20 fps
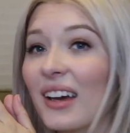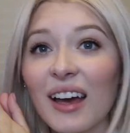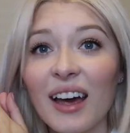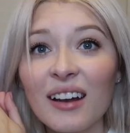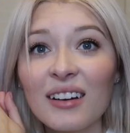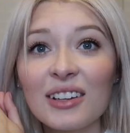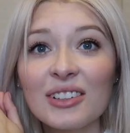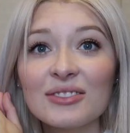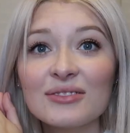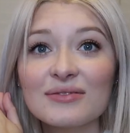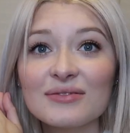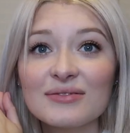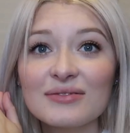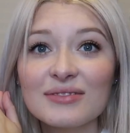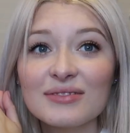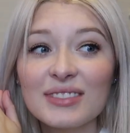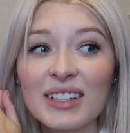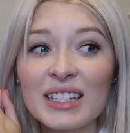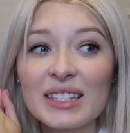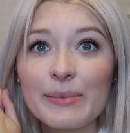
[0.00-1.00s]
don't know,
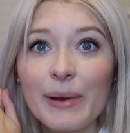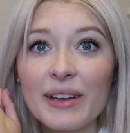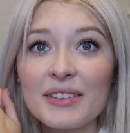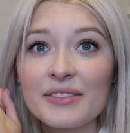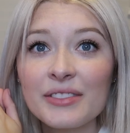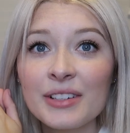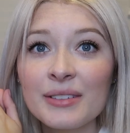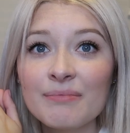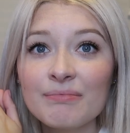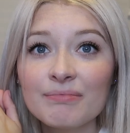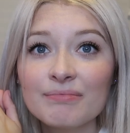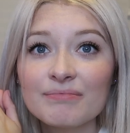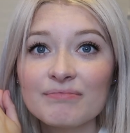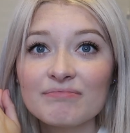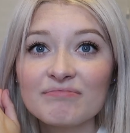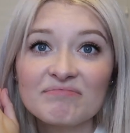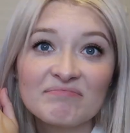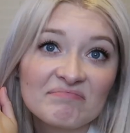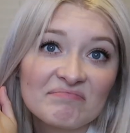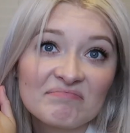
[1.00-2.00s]
eat some ice cream.
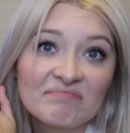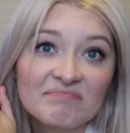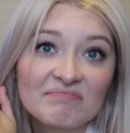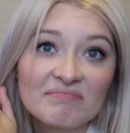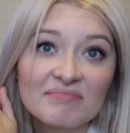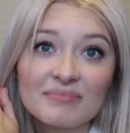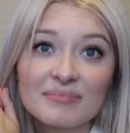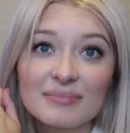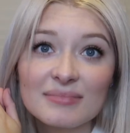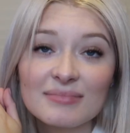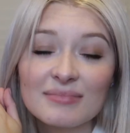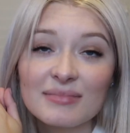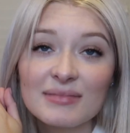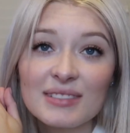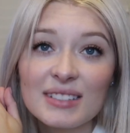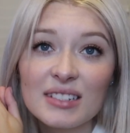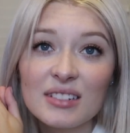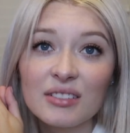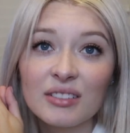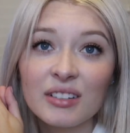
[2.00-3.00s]

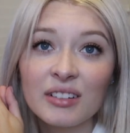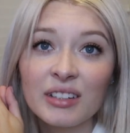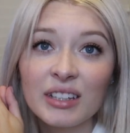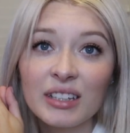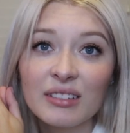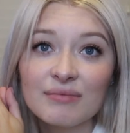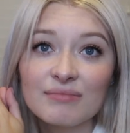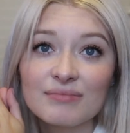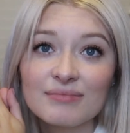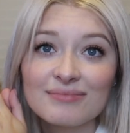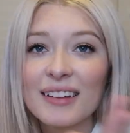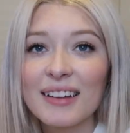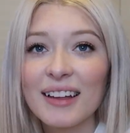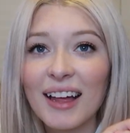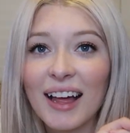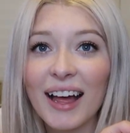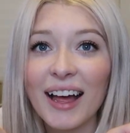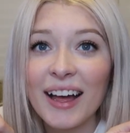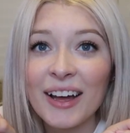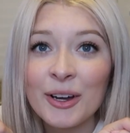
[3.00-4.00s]
It's still early.
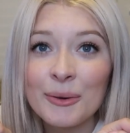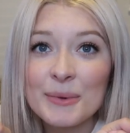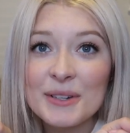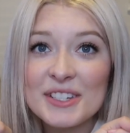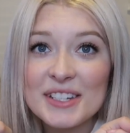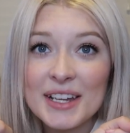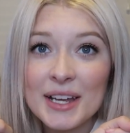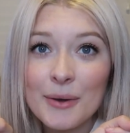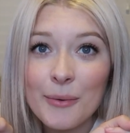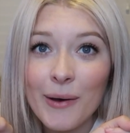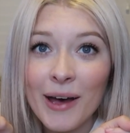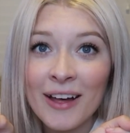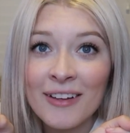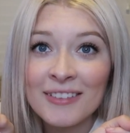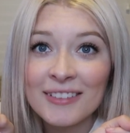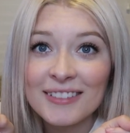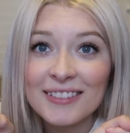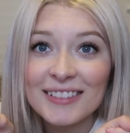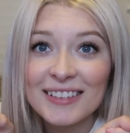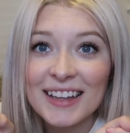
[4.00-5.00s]
I hope you're staying
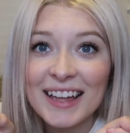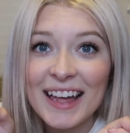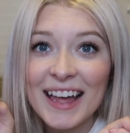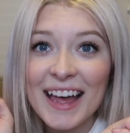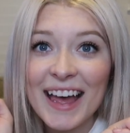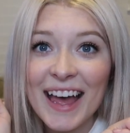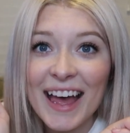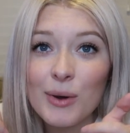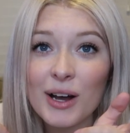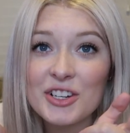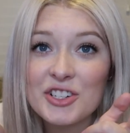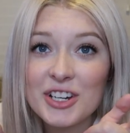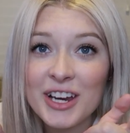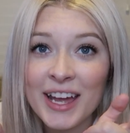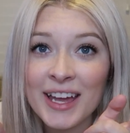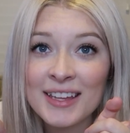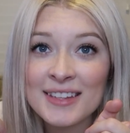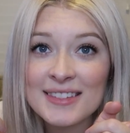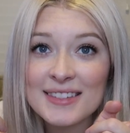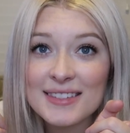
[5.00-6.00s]
well. Wash your
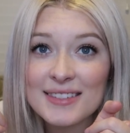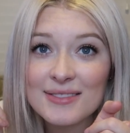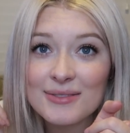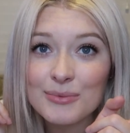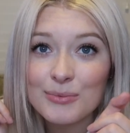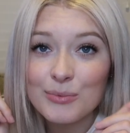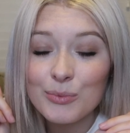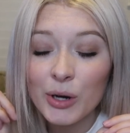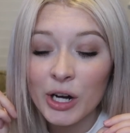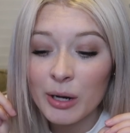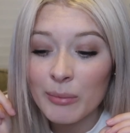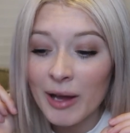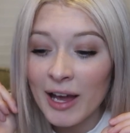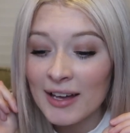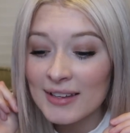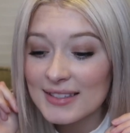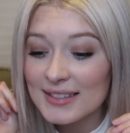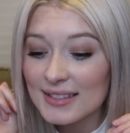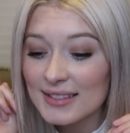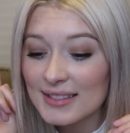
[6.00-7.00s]
hands, wear your
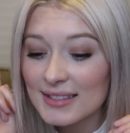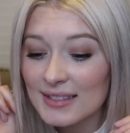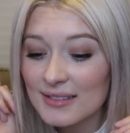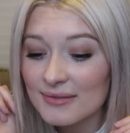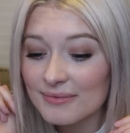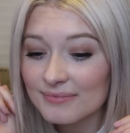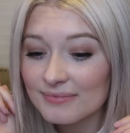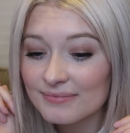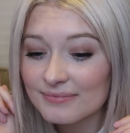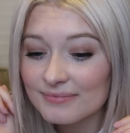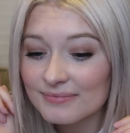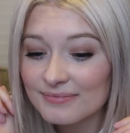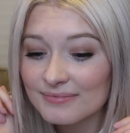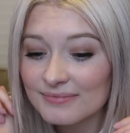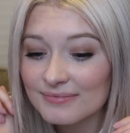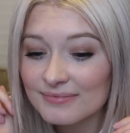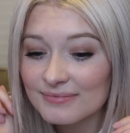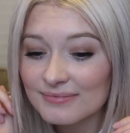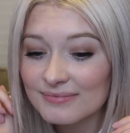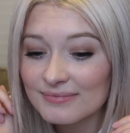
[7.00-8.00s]
masks,
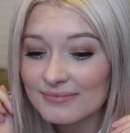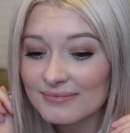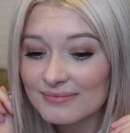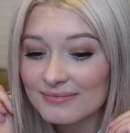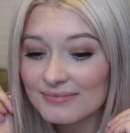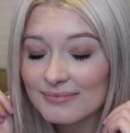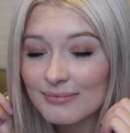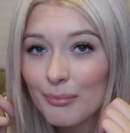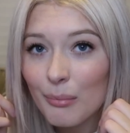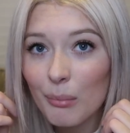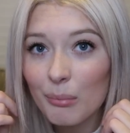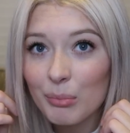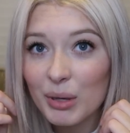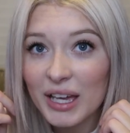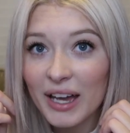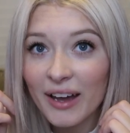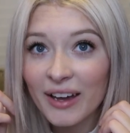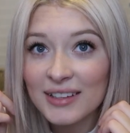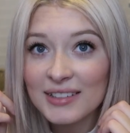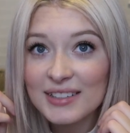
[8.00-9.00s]
be
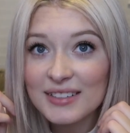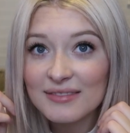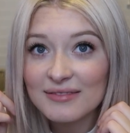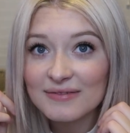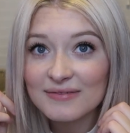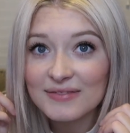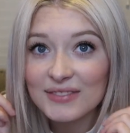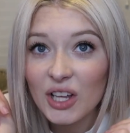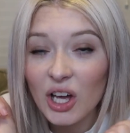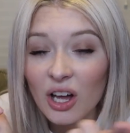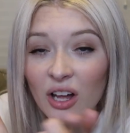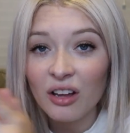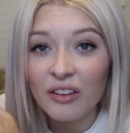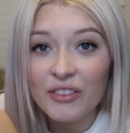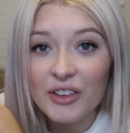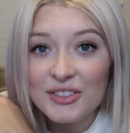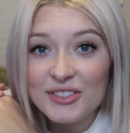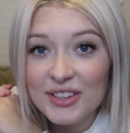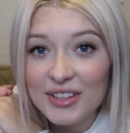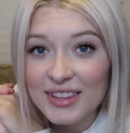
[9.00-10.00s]
kind, all
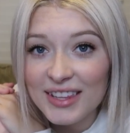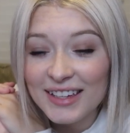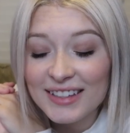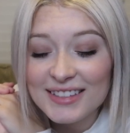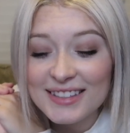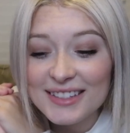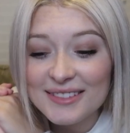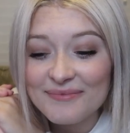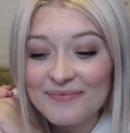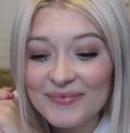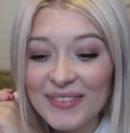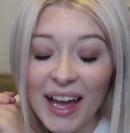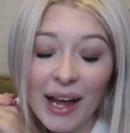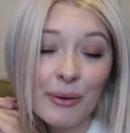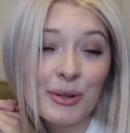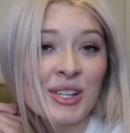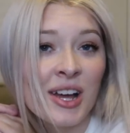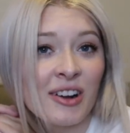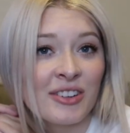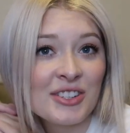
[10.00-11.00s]
those good things. I
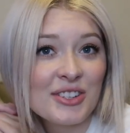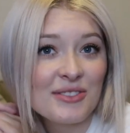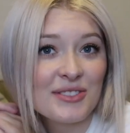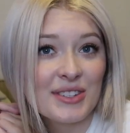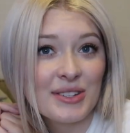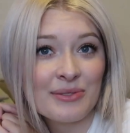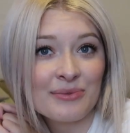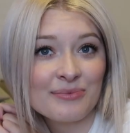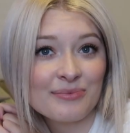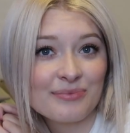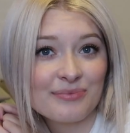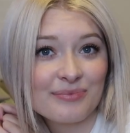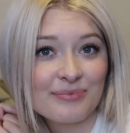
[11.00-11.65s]
will talk to you soon.